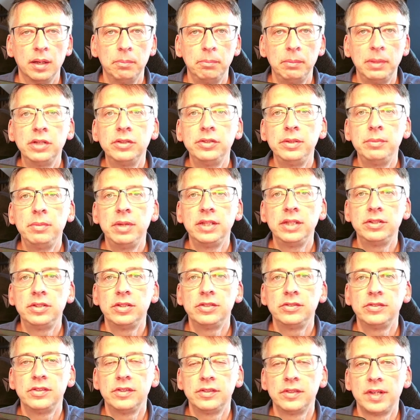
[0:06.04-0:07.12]

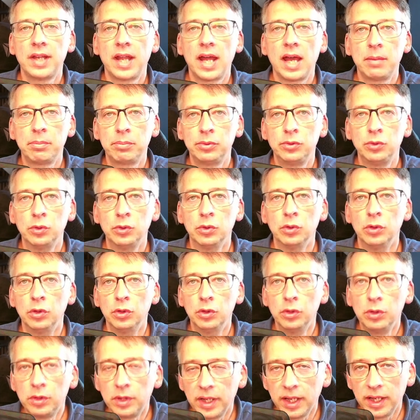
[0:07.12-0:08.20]
MelodyMatrix is an app to
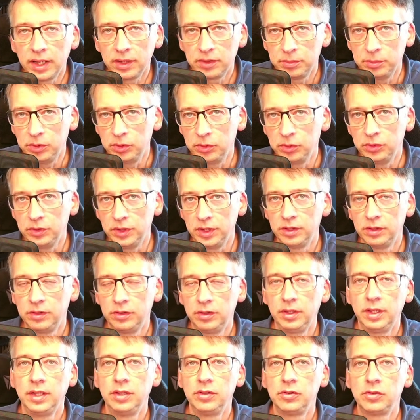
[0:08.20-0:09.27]
look at
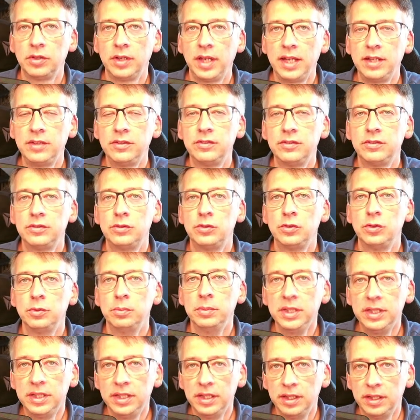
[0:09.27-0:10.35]
music. It connects through
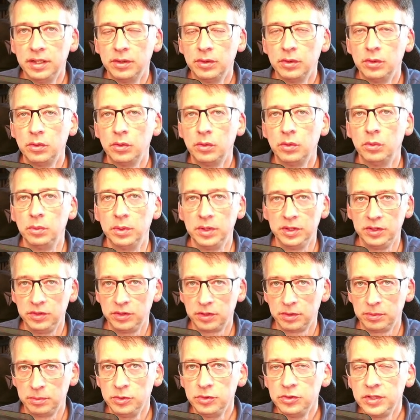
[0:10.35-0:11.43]
MIDI with
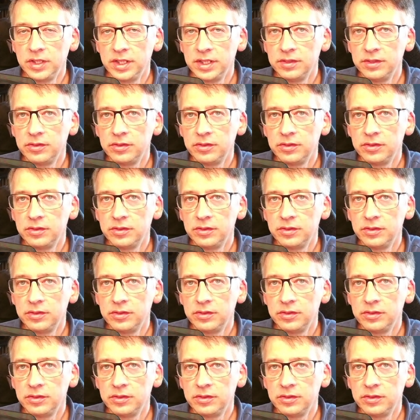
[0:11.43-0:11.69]
your music